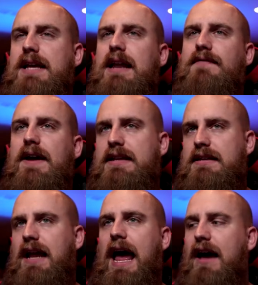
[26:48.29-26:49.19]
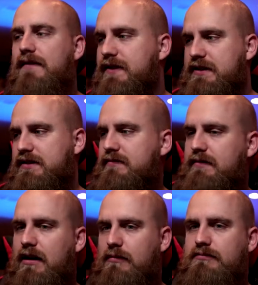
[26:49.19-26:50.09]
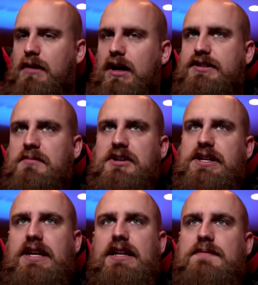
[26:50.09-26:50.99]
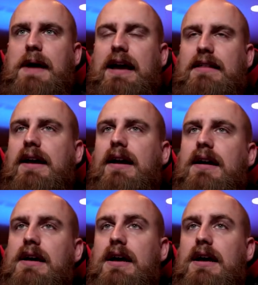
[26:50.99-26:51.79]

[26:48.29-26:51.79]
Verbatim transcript: And if I didn't have this, you know, monster machine that's back there,